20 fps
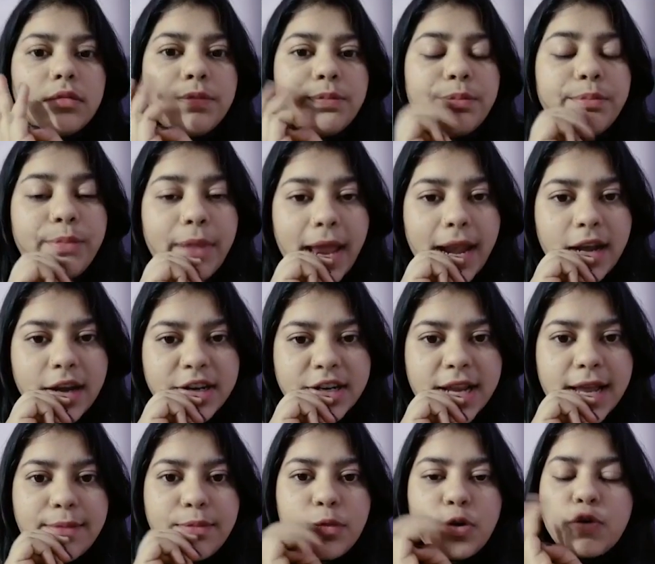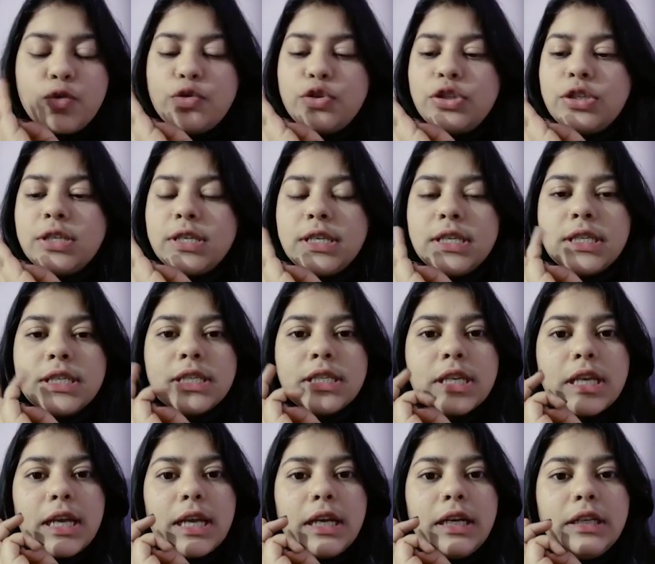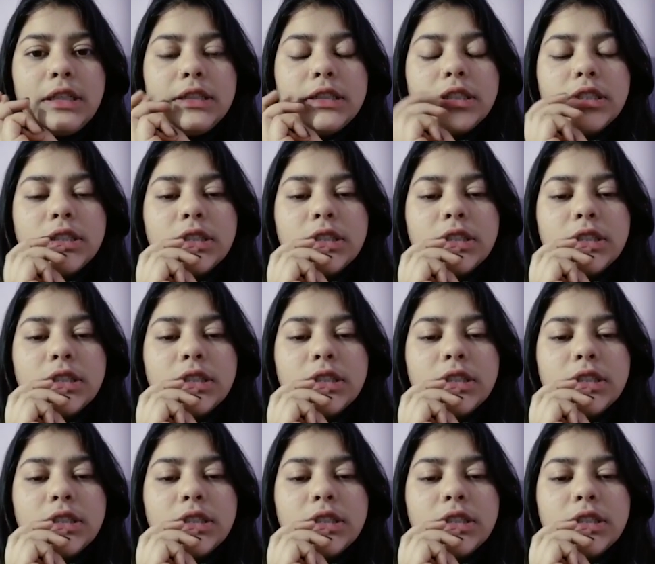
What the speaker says: pen drive courses and